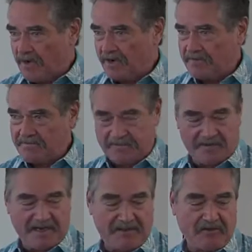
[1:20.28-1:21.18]

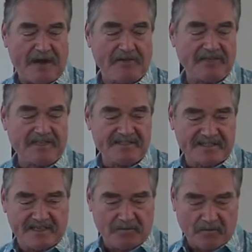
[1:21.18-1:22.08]
the ground
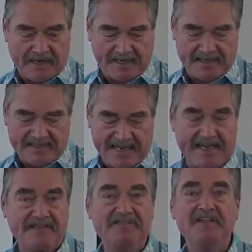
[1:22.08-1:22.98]
lease and what it
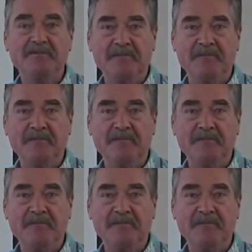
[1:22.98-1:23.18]
contains,